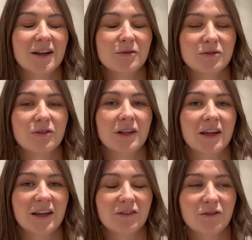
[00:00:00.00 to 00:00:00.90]
It was
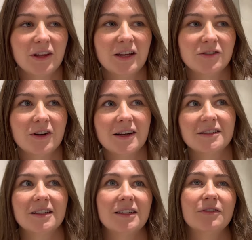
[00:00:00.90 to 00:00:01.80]
really, really
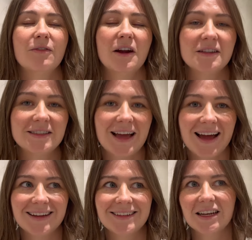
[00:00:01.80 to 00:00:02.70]
interesting, very
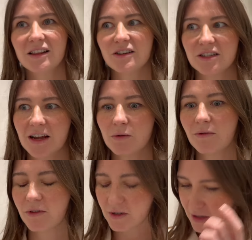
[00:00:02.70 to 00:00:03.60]
sad, another sad
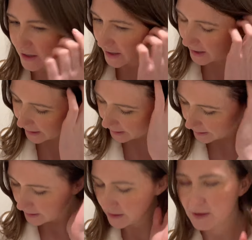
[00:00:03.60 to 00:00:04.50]
one for a Sunday night,
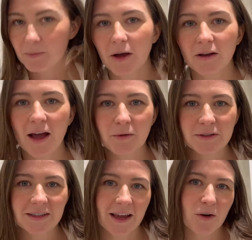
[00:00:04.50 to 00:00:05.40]
but I would
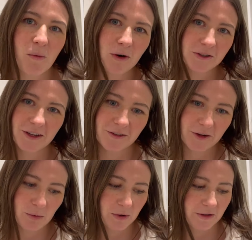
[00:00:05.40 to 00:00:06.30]
say go watch it if
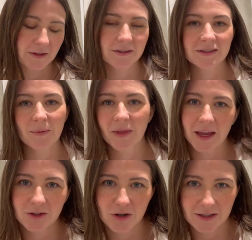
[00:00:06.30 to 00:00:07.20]
you want something
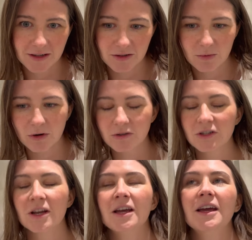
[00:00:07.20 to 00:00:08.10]
interesting to watch.
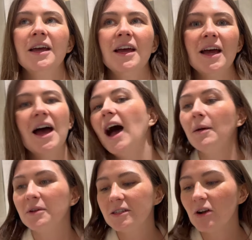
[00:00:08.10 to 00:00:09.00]

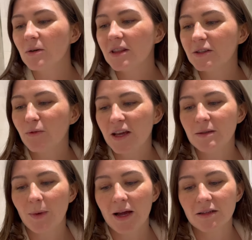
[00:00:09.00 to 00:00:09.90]
I'm gonna start with this
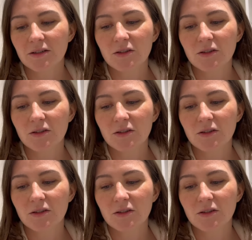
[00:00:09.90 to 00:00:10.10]
face mask.